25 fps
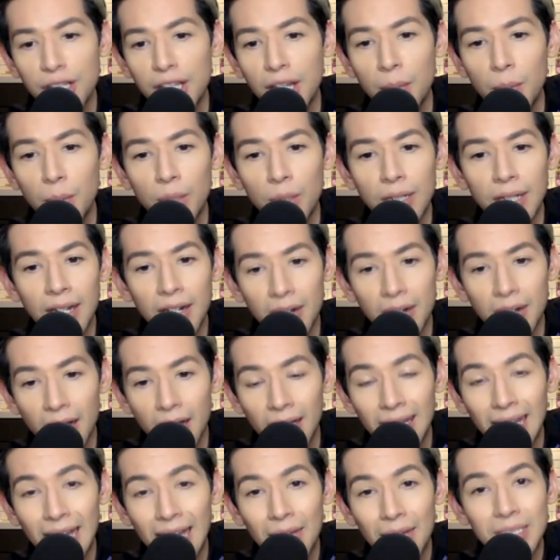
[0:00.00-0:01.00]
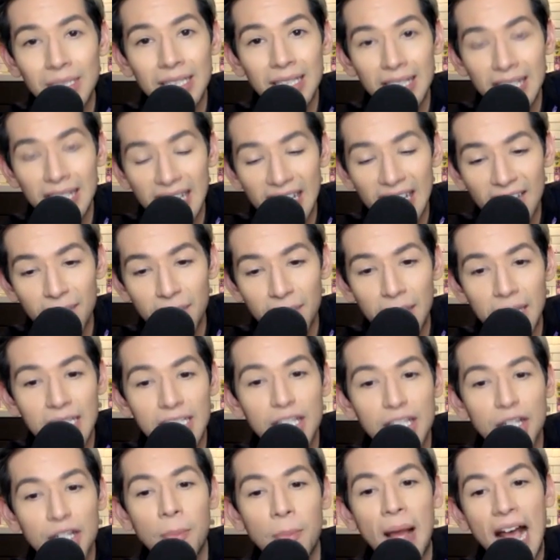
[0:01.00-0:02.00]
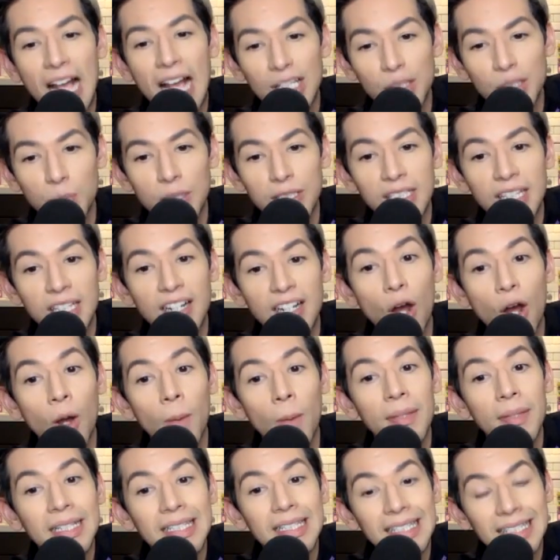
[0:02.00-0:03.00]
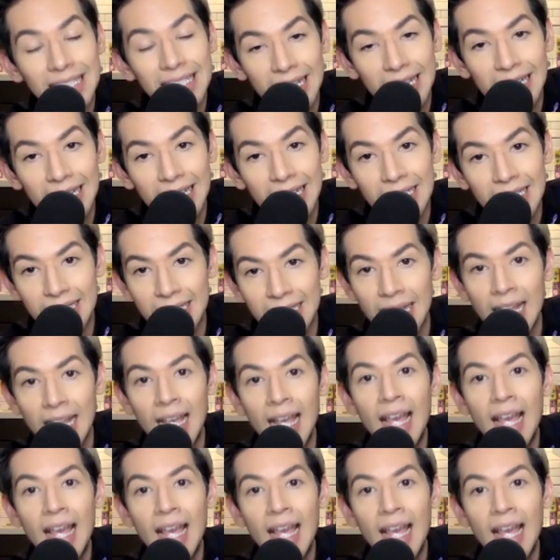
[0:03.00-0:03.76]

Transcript: They were not allowed to leave because their passwords had all been seized